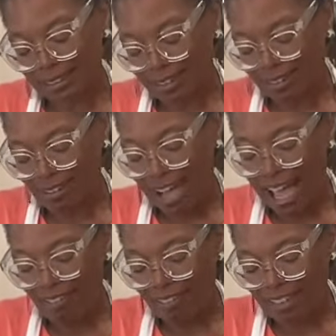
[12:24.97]
So I
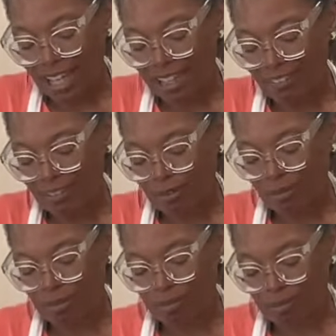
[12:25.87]
have a lot of
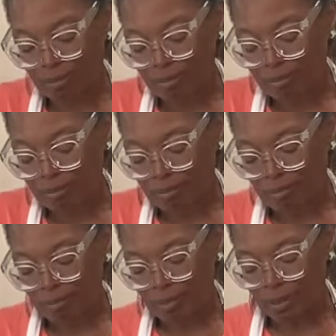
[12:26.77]
little
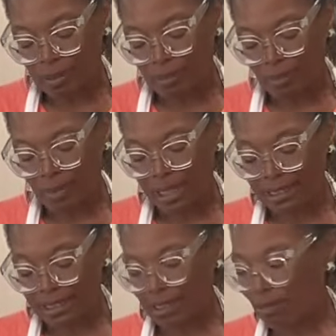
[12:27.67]

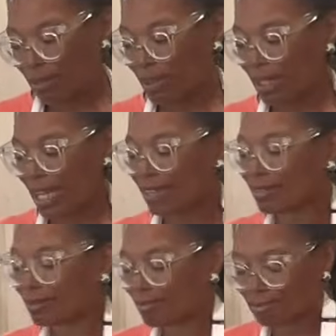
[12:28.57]
plants that I'm bringing out.
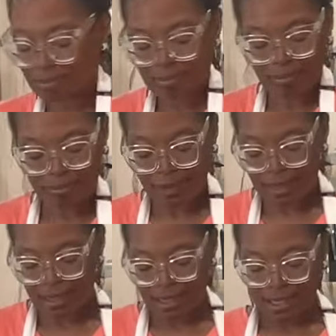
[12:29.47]

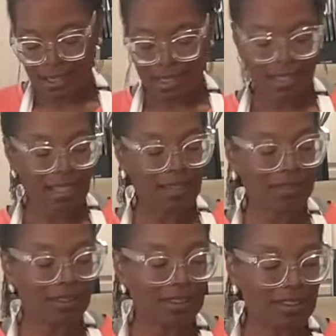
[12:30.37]
And
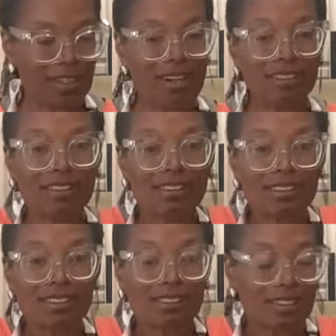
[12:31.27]
I'm gonna toss
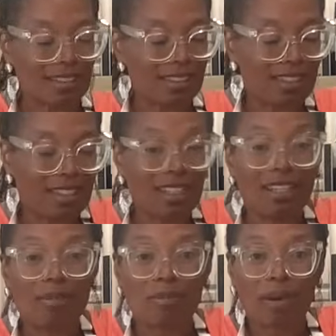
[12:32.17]

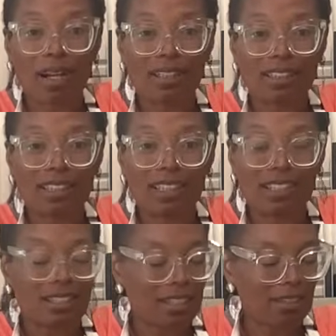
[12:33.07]
the
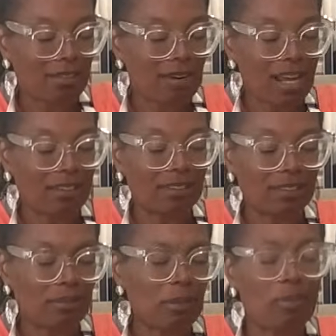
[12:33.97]
broccoli
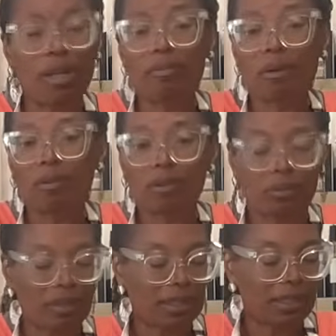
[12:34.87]
crowns. I'm gonna break them up a
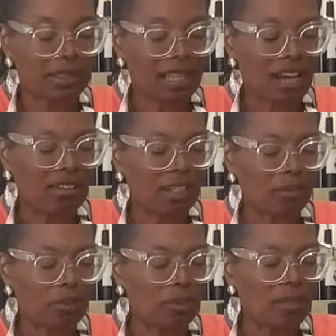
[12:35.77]
little bit. I don't let
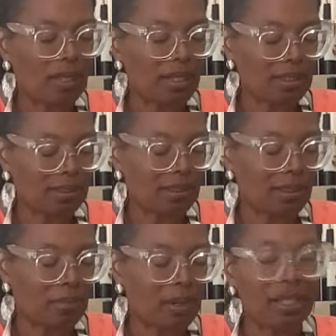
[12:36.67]
them too big, so
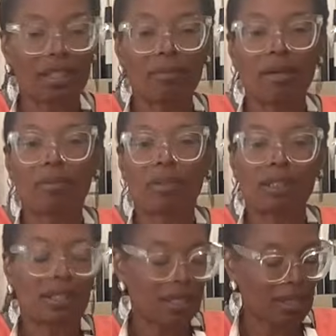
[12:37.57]
I'm breaking them up
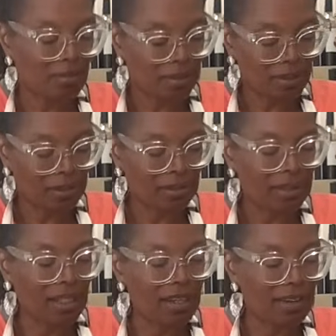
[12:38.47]
and putting them
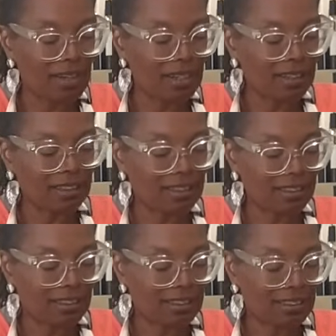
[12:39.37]
in there, and it's
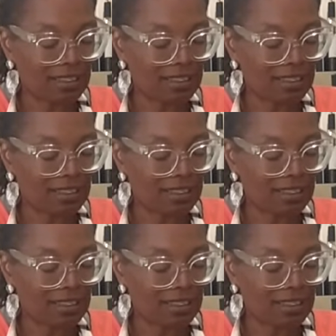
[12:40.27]
just